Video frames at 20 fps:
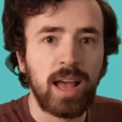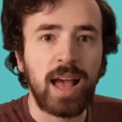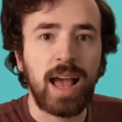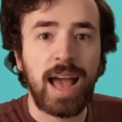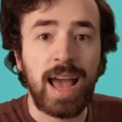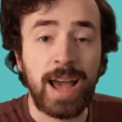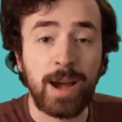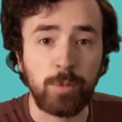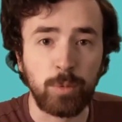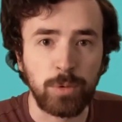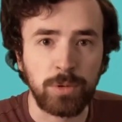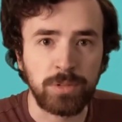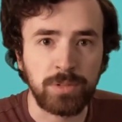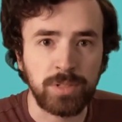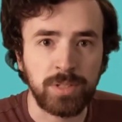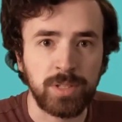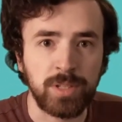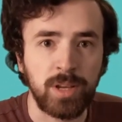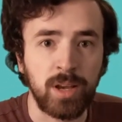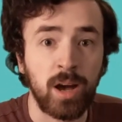
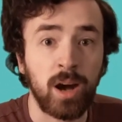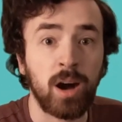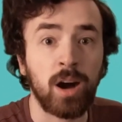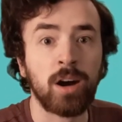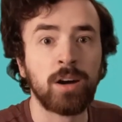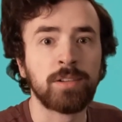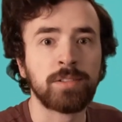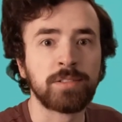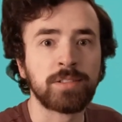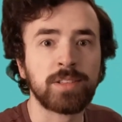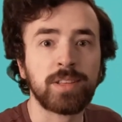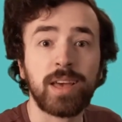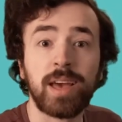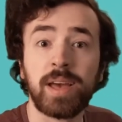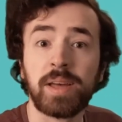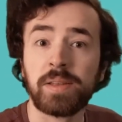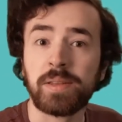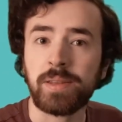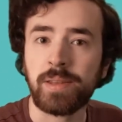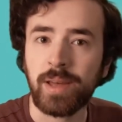Owls hunt
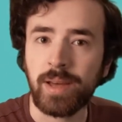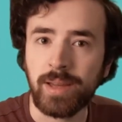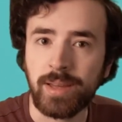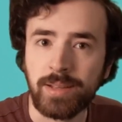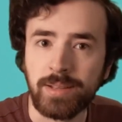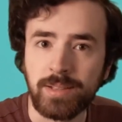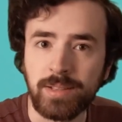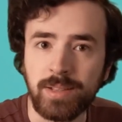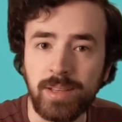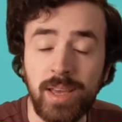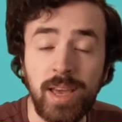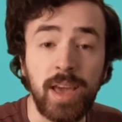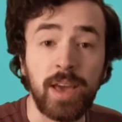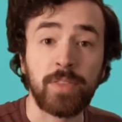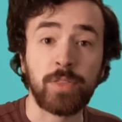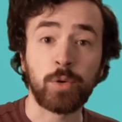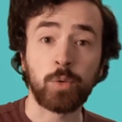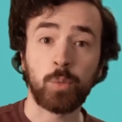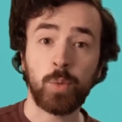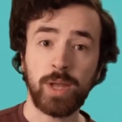at night.
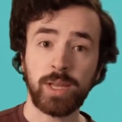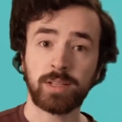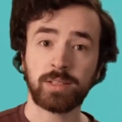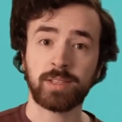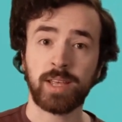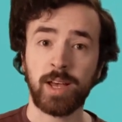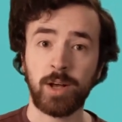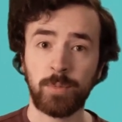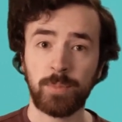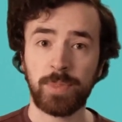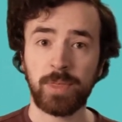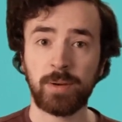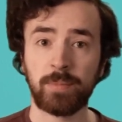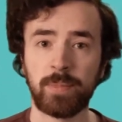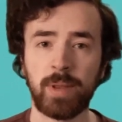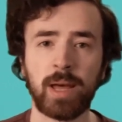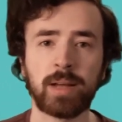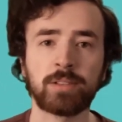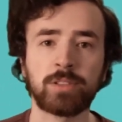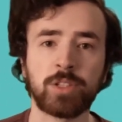And their wings help them,
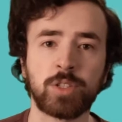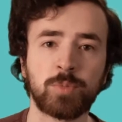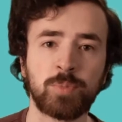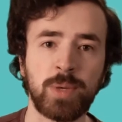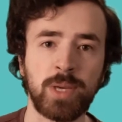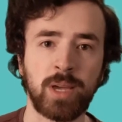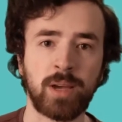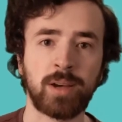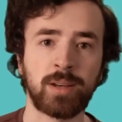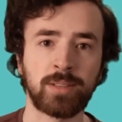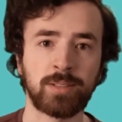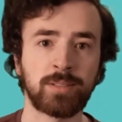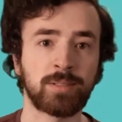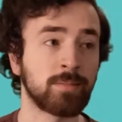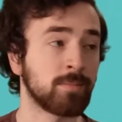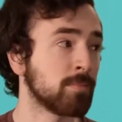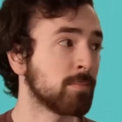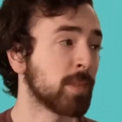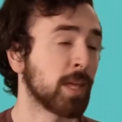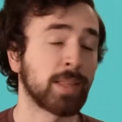not just because
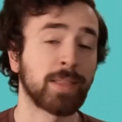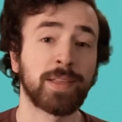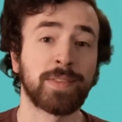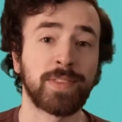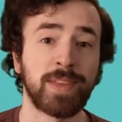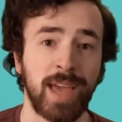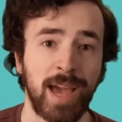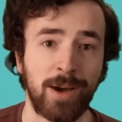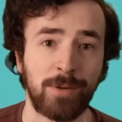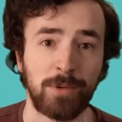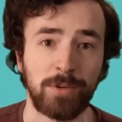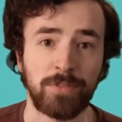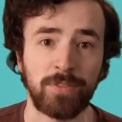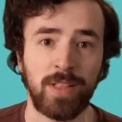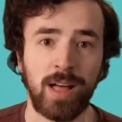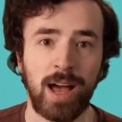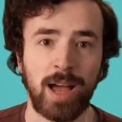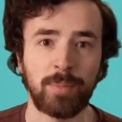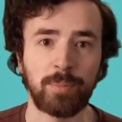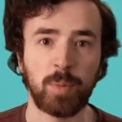they let the owl
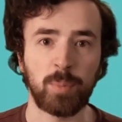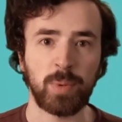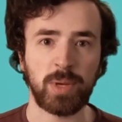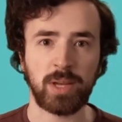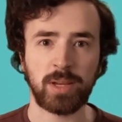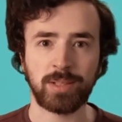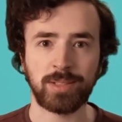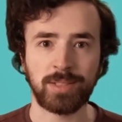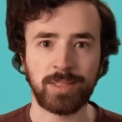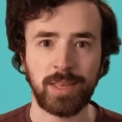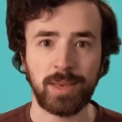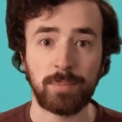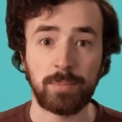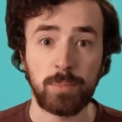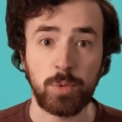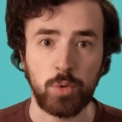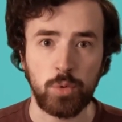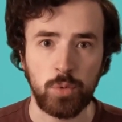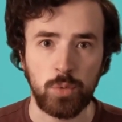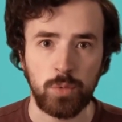fly, but because they
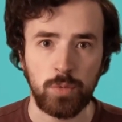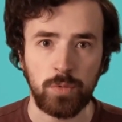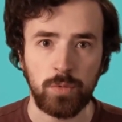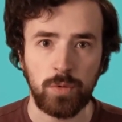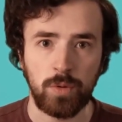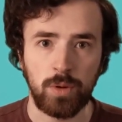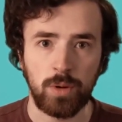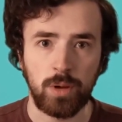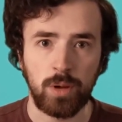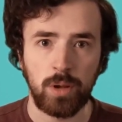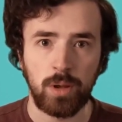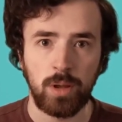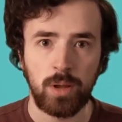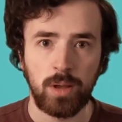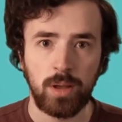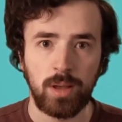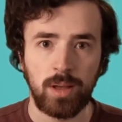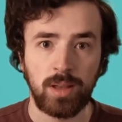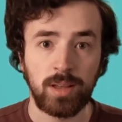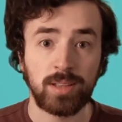move
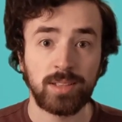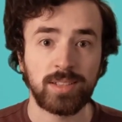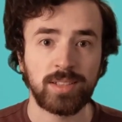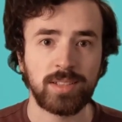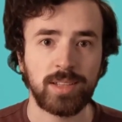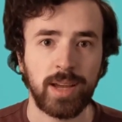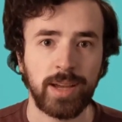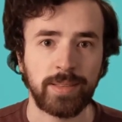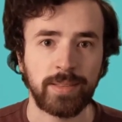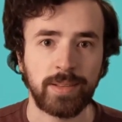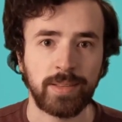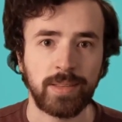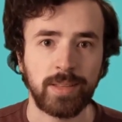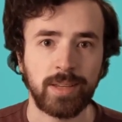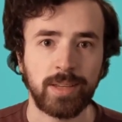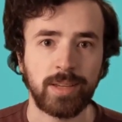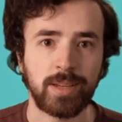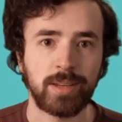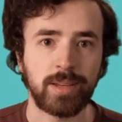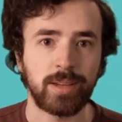
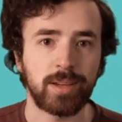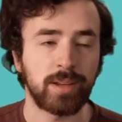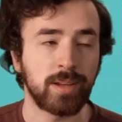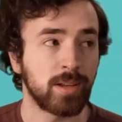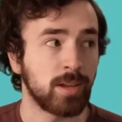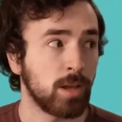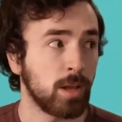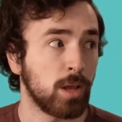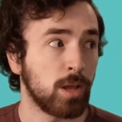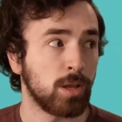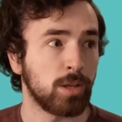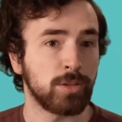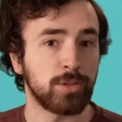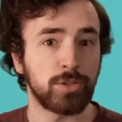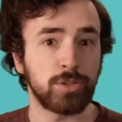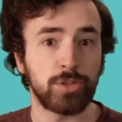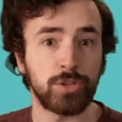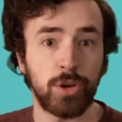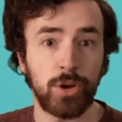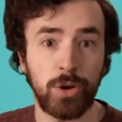silently.
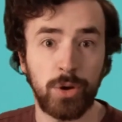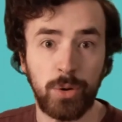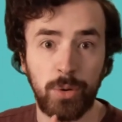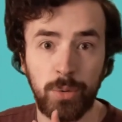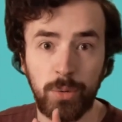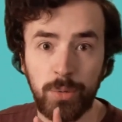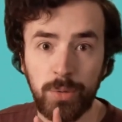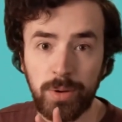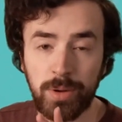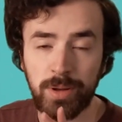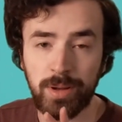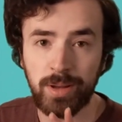So,